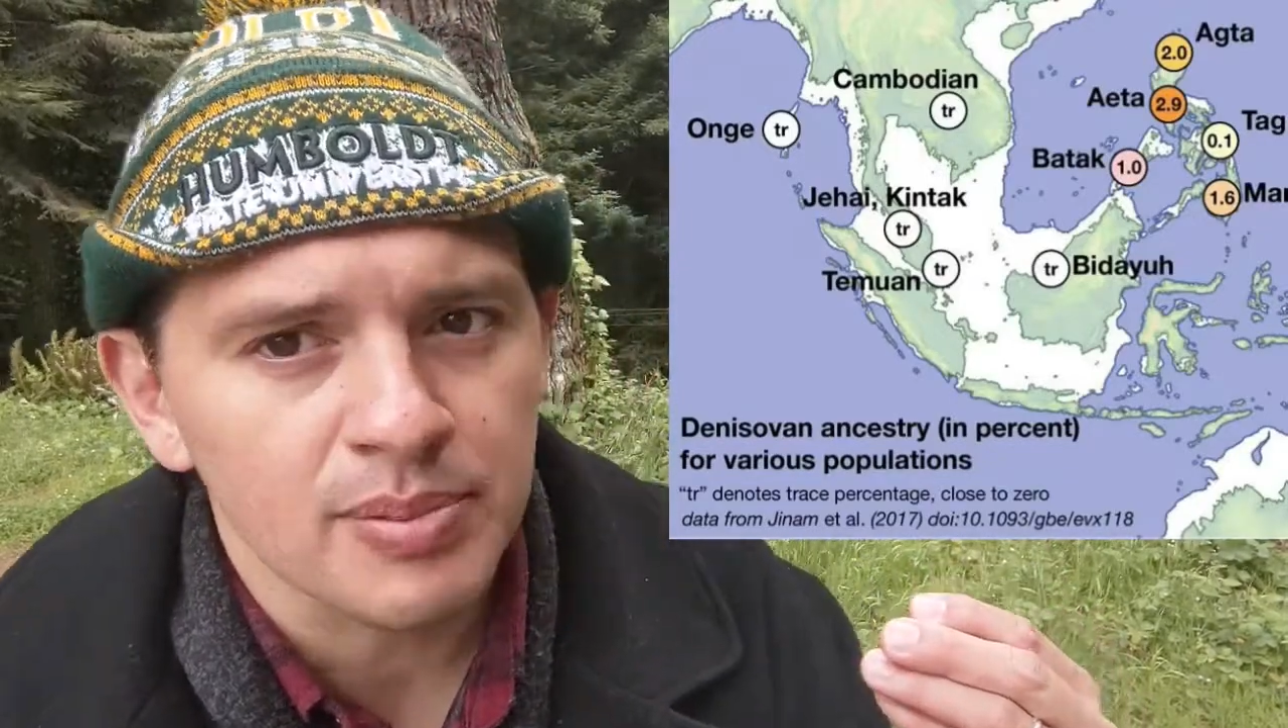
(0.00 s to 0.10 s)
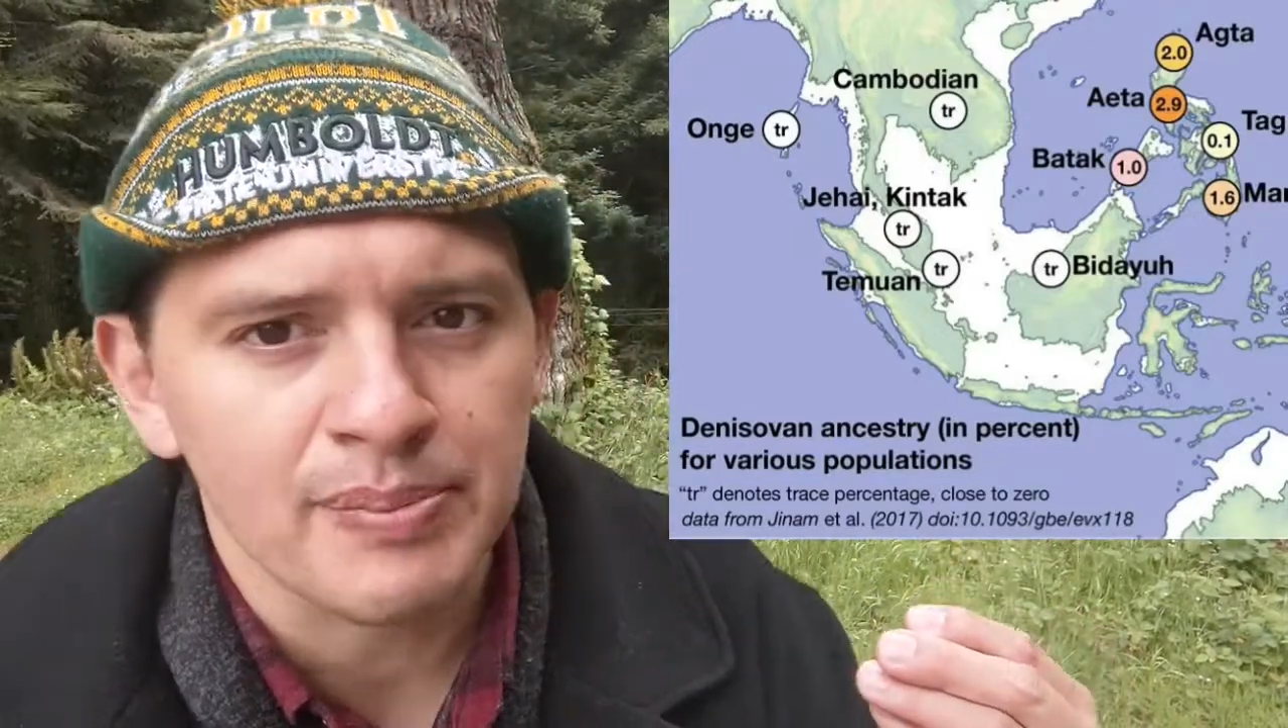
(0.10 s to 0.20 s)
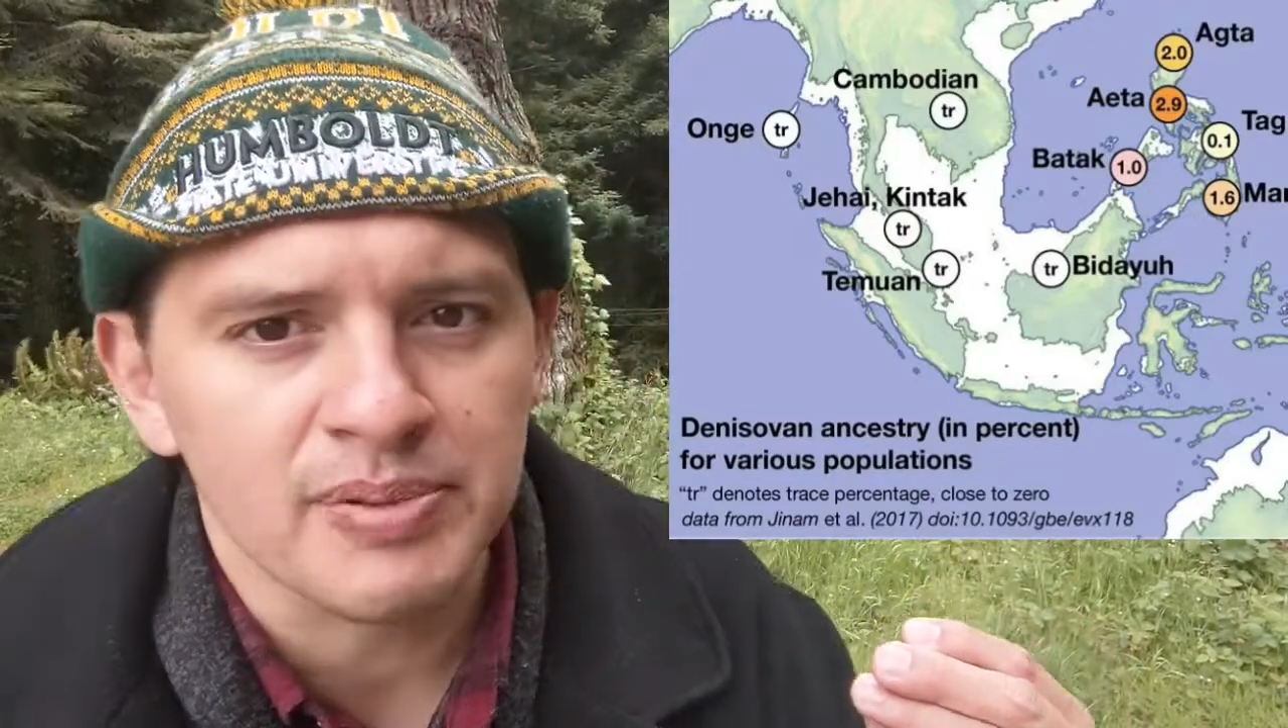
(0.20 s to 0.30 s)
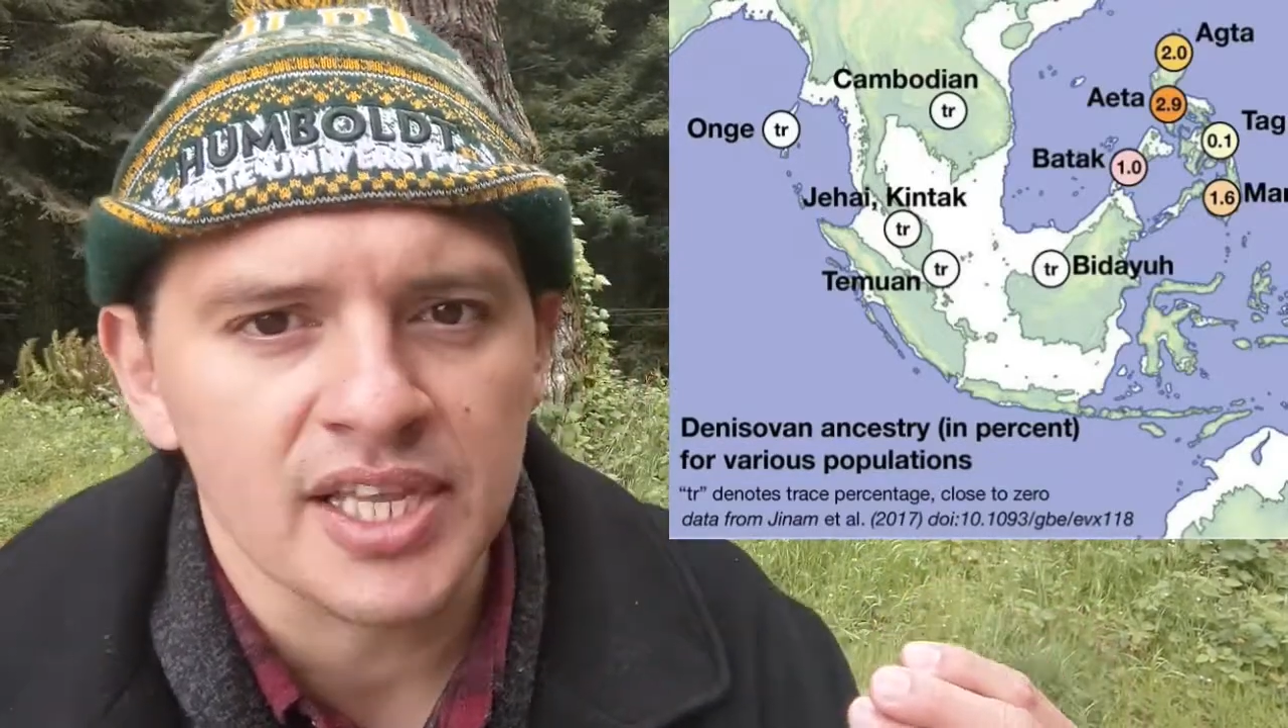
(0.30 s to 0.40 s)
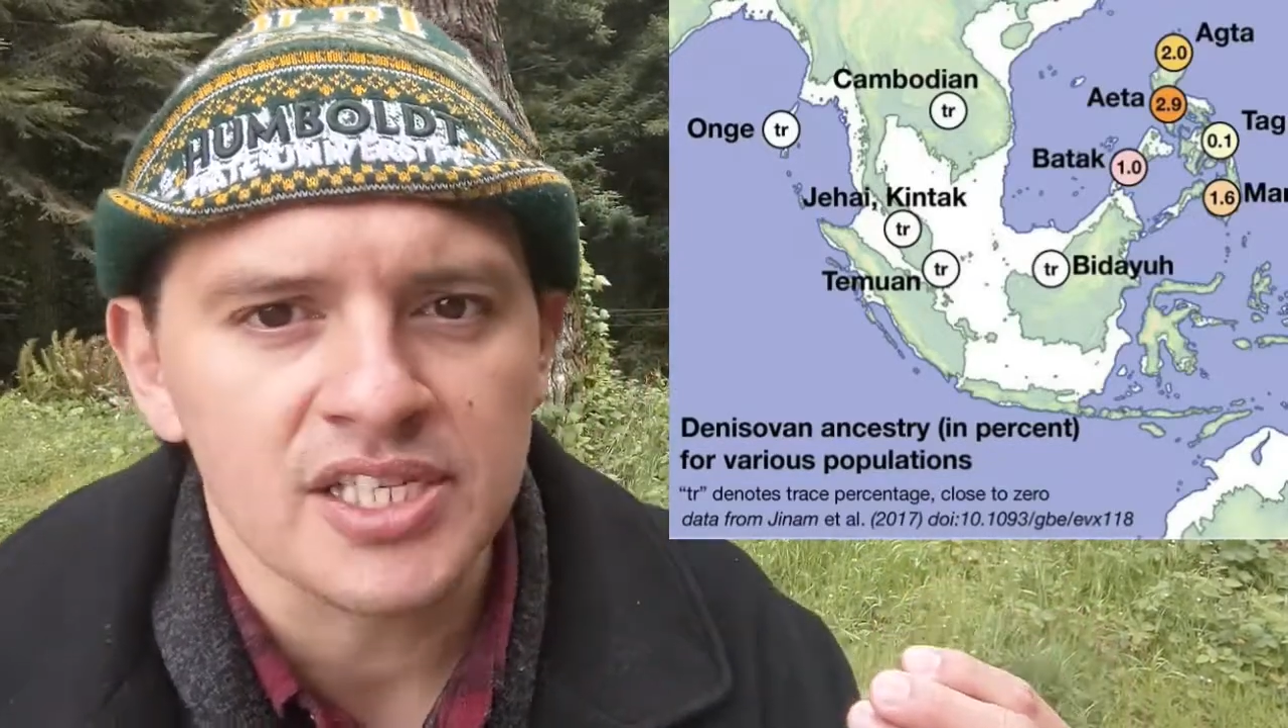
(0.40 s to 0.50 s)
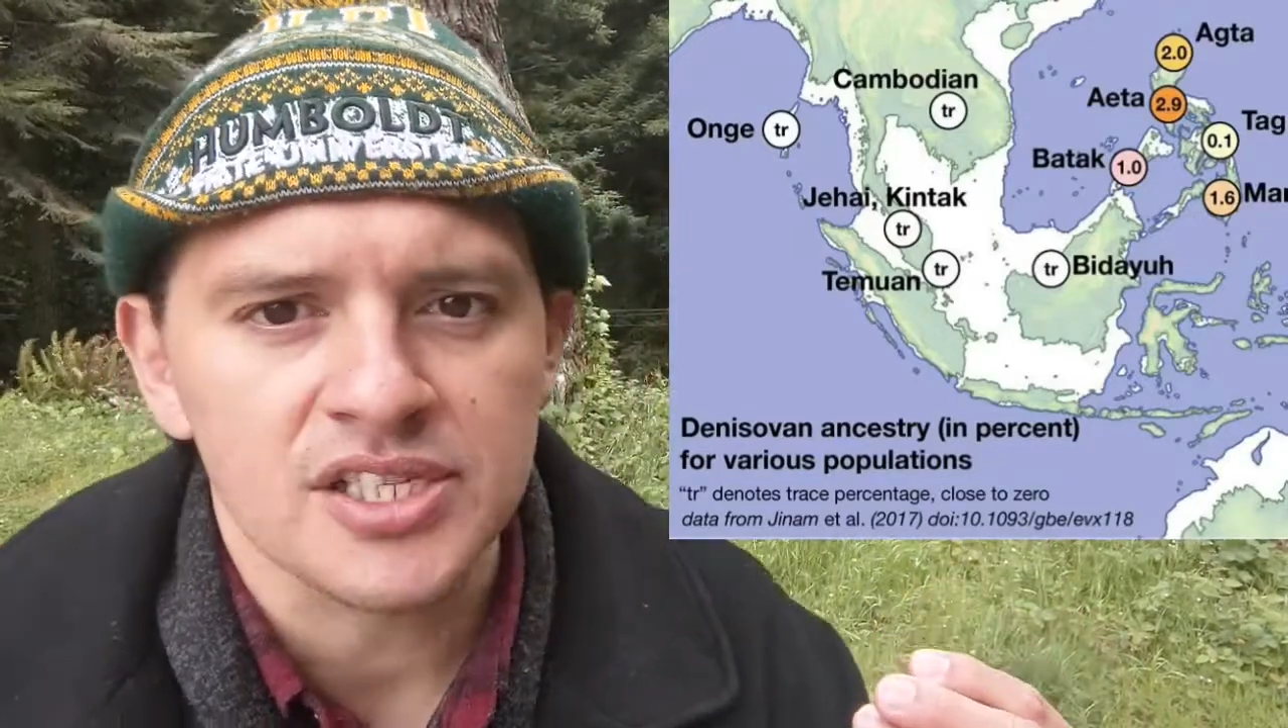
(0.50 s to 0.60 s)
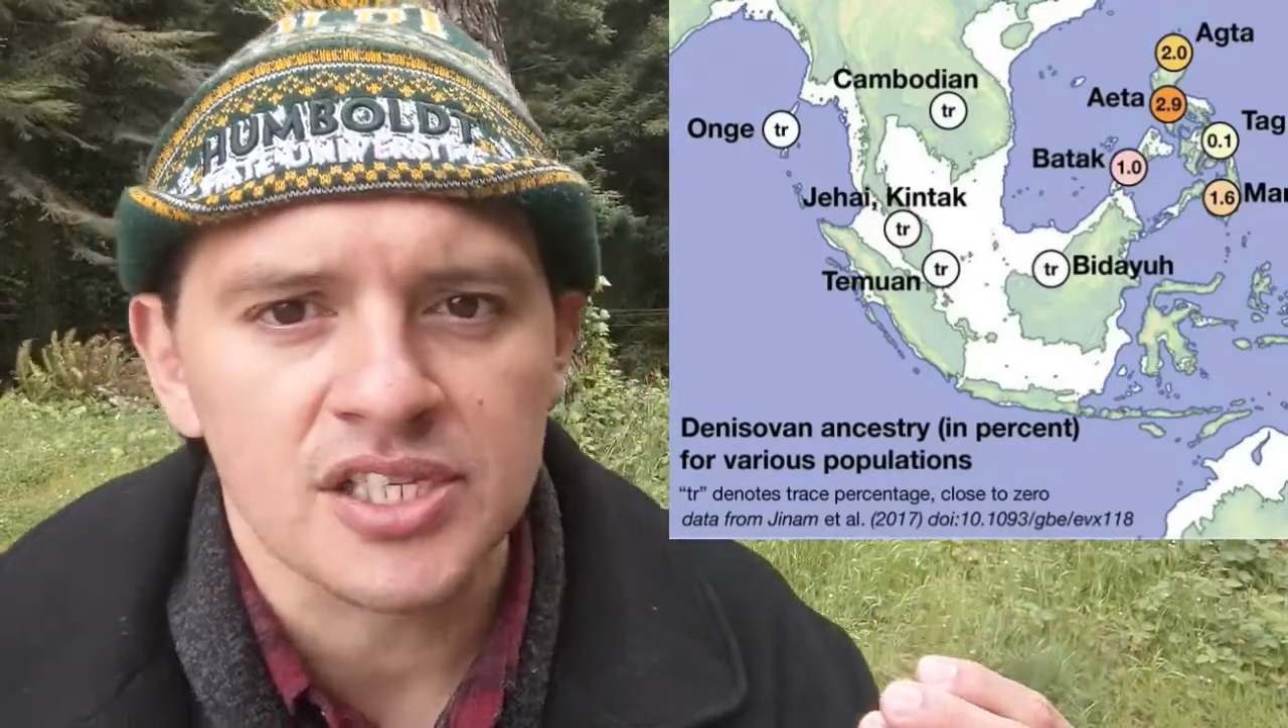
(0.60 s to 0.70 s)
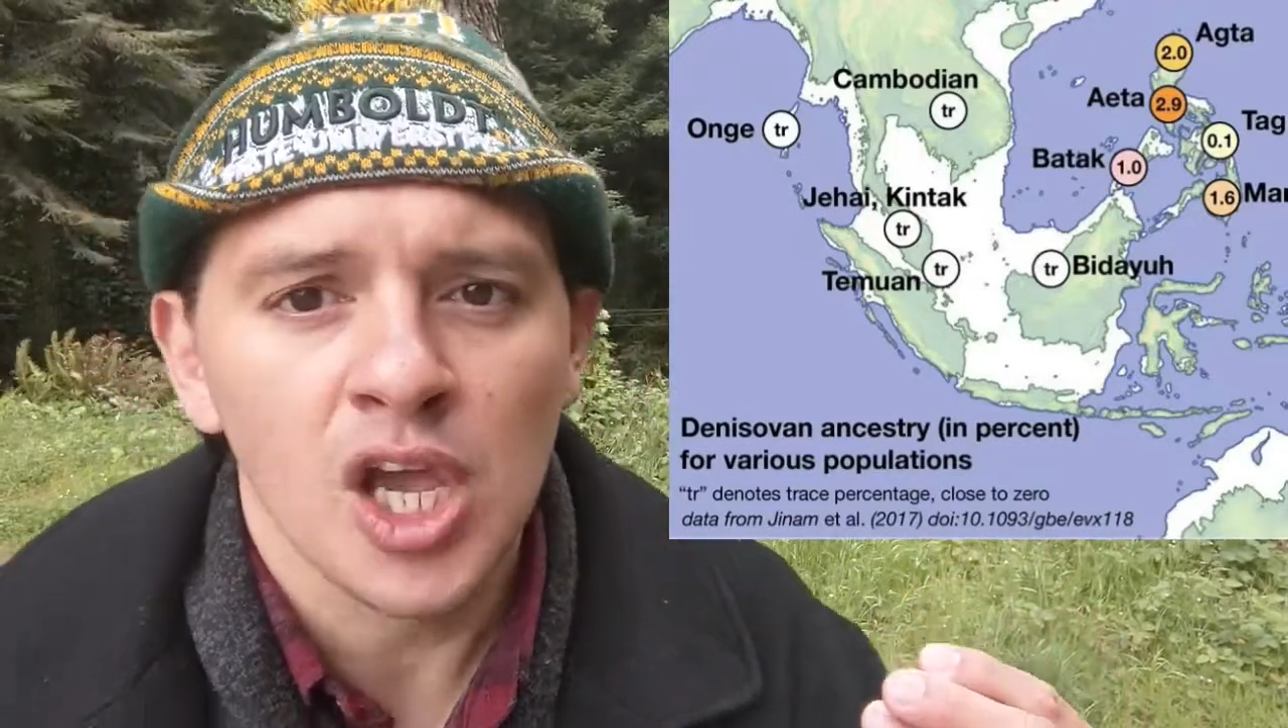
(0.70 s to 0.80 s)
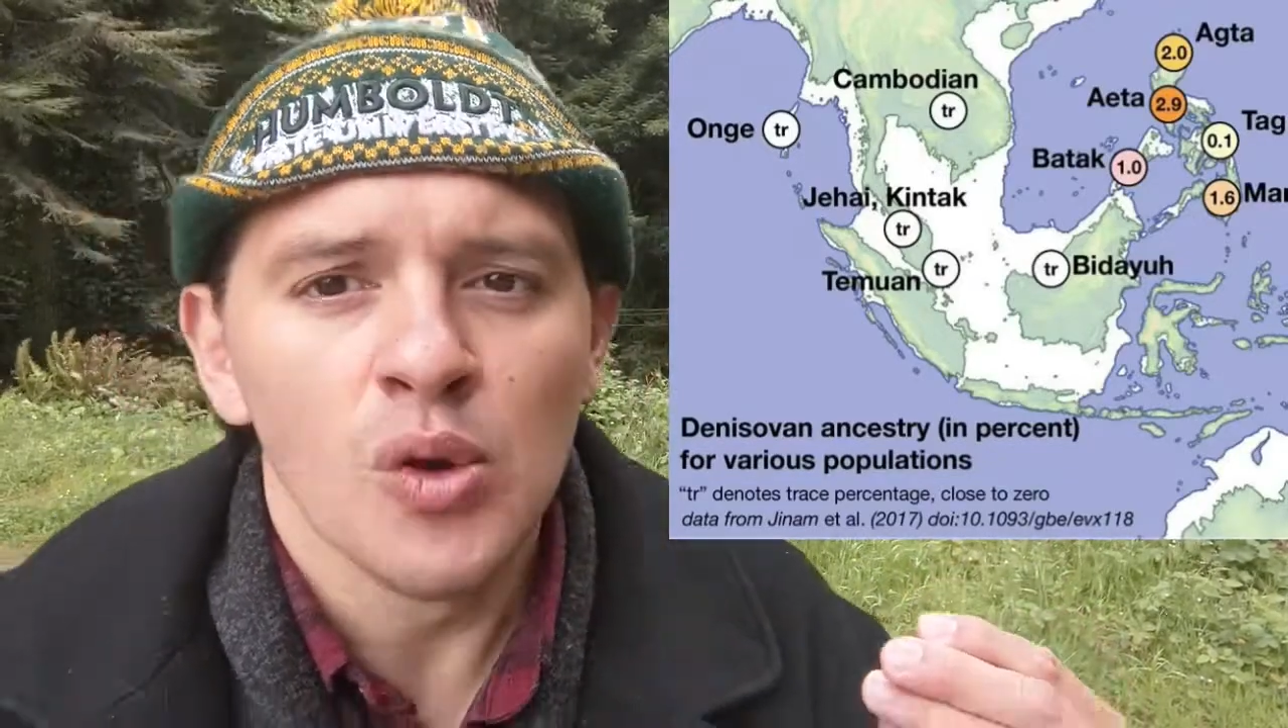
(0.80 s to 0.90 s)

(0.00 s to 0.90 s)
populations.